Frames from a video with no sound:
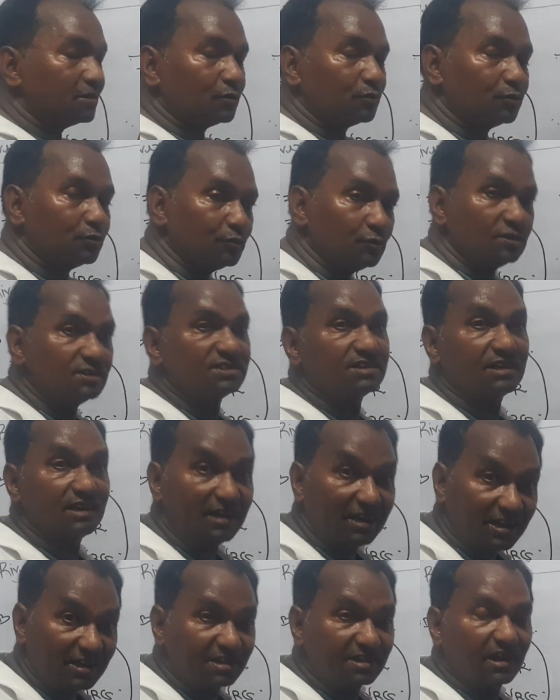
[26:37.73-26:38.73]
who is
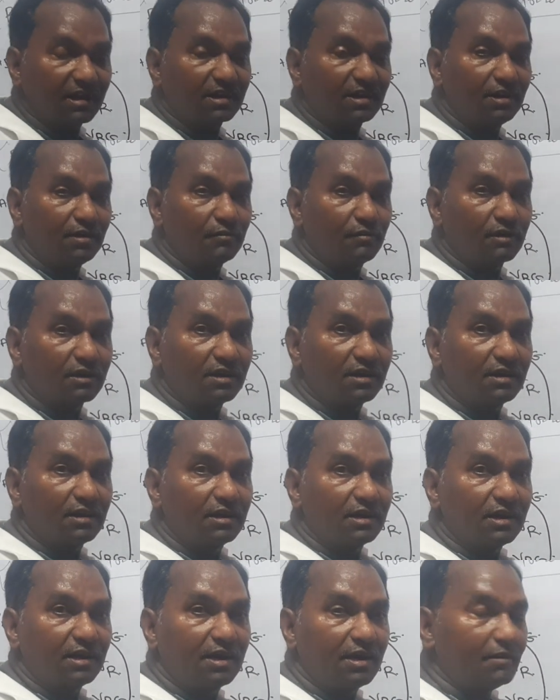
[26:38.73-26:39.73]
in the river,
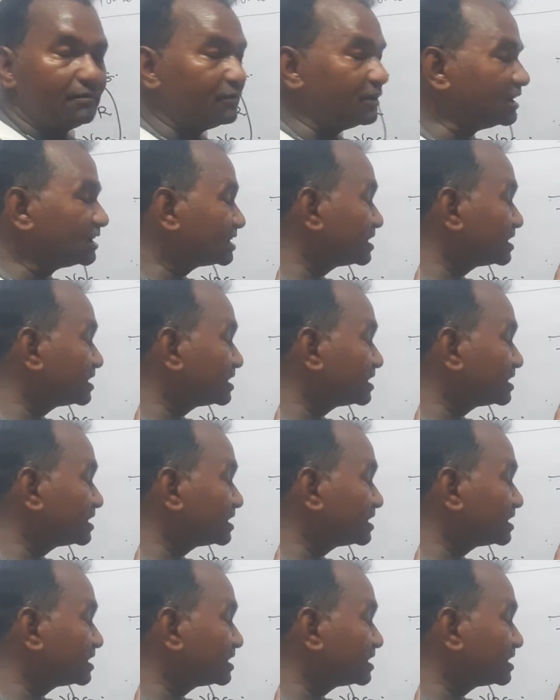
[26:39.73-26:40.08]
he will